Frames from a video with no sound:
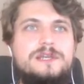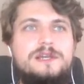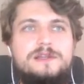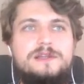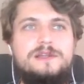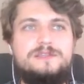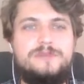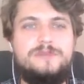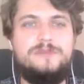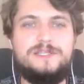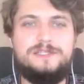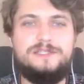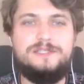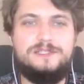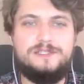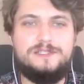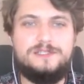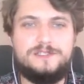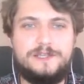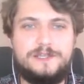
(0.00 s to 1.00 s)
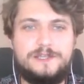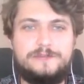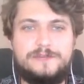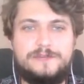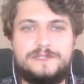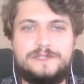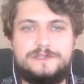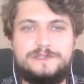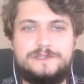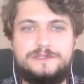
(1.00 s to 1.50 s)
It's basically the same as